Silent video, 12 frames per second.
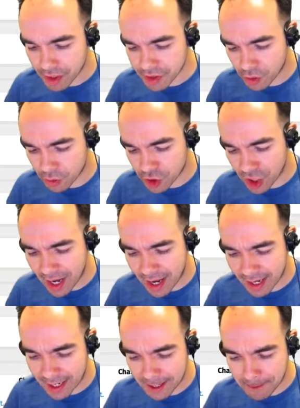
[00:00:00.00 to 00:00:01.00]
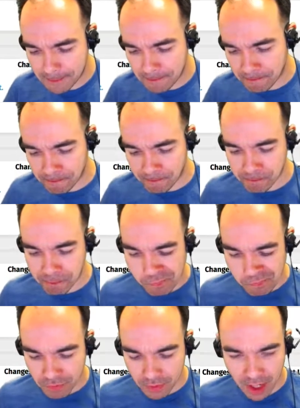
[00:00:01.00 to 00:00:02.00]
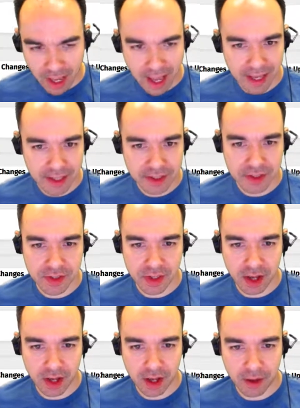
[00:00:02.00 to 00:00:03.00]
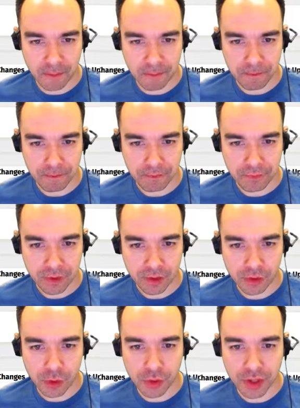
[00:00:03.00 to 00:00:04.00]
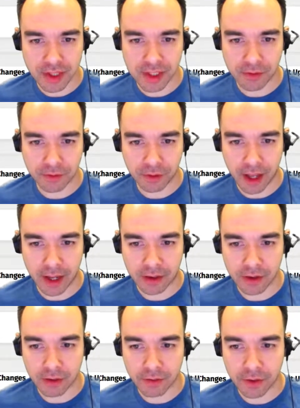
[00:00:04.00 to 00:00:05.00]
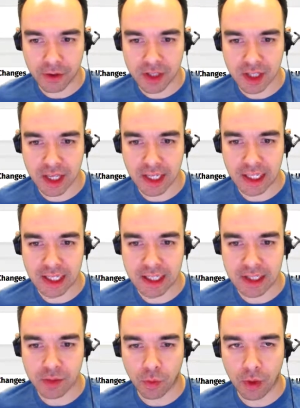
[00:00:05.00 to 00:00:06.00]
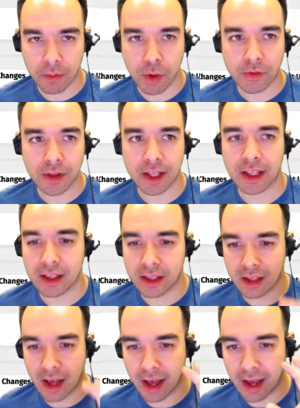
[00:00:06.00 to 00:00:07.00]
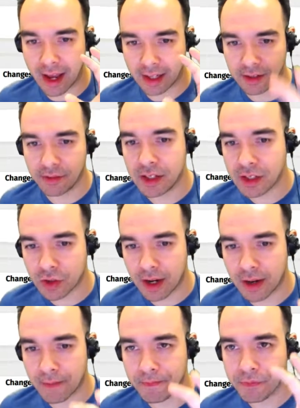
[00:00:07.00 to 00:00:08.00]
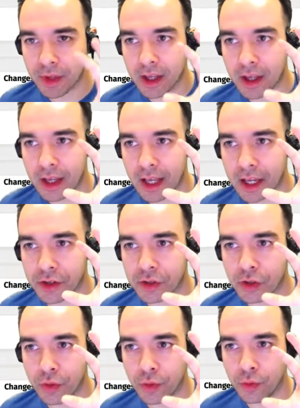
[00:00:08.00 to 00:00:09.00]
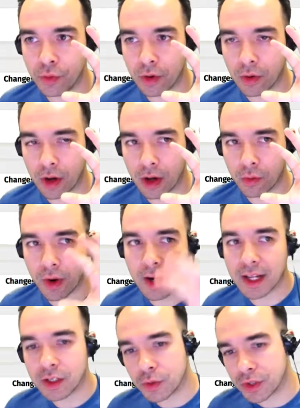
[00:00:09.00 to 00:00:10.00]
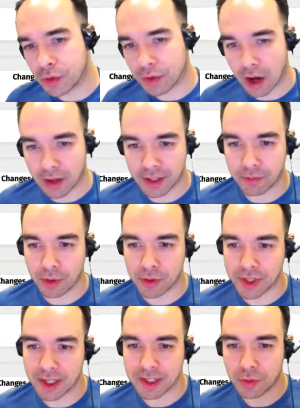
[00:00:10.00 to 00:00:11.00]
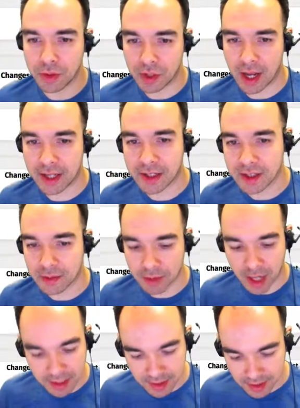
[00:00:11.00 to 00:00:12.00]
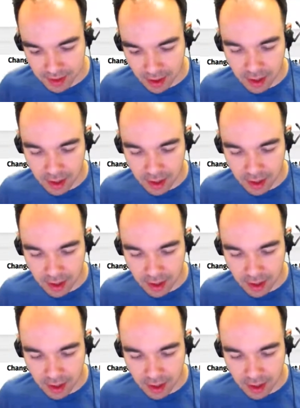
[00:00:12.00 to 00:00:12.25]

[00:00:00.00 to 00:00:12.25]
So Jay has two things in flight. The first thing is we're moving Activity Stream into running into its own content process, which has some nice